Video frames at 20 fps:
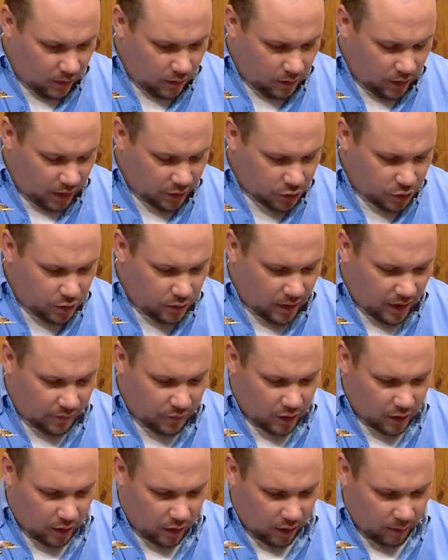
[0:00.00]
not too
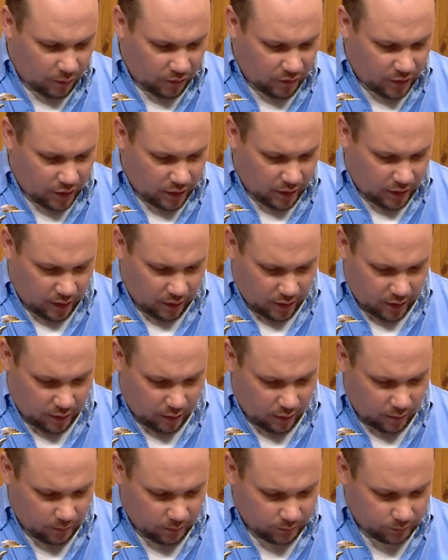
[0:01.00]
heavy a clump of deer hair here.